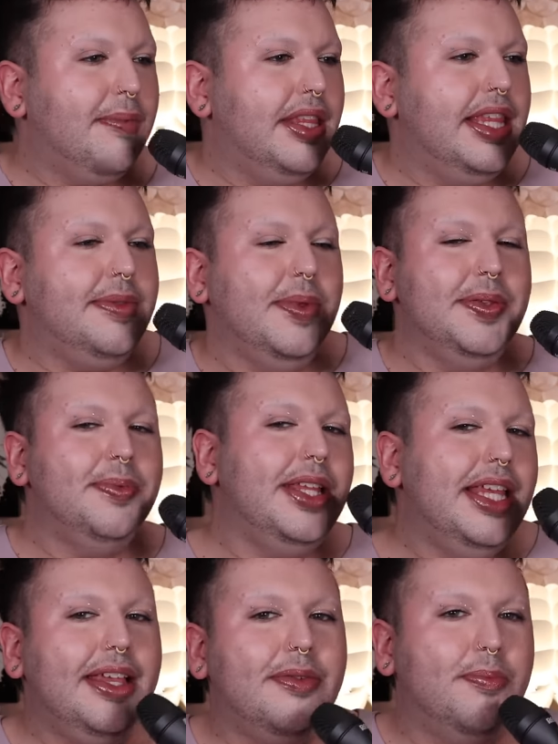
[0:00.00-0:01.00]
This was
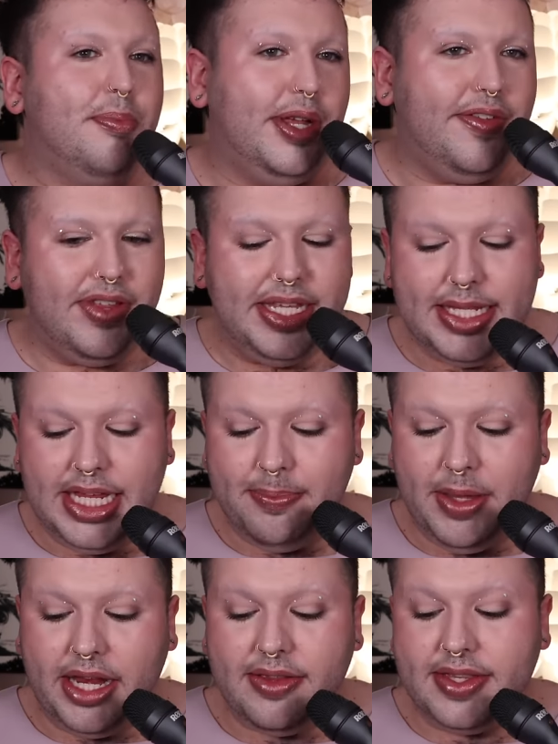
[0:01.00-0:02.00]
really briefly sneak
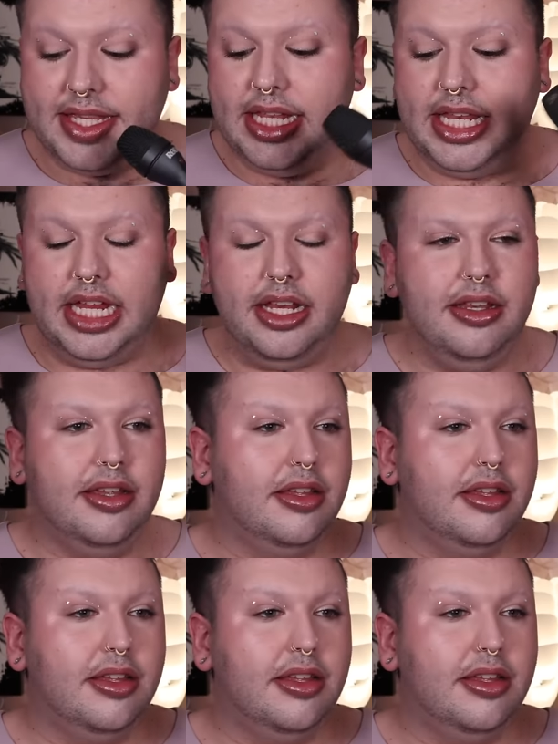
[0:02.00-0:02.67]
peek. Celine.